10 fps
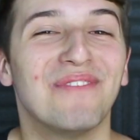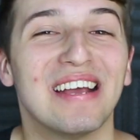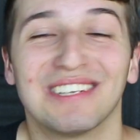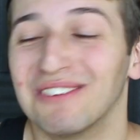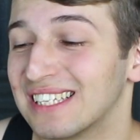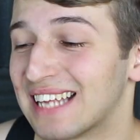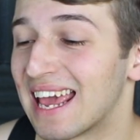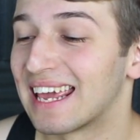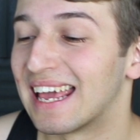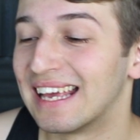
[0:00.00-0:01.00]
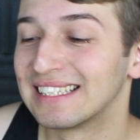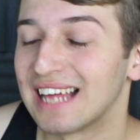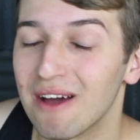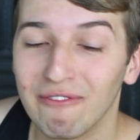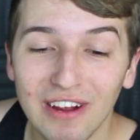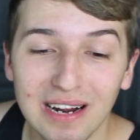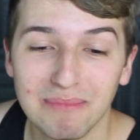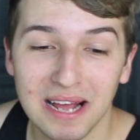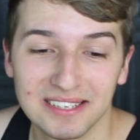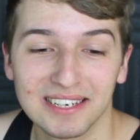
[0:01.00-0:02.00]
Basically, what I want to say is that I'm
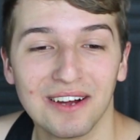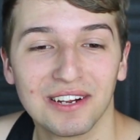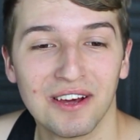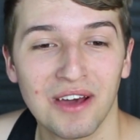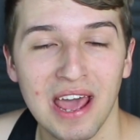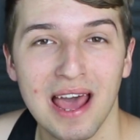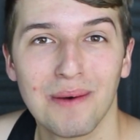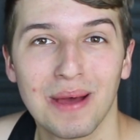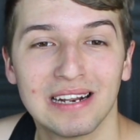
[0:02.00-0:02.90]
feeling better now, you know, I am.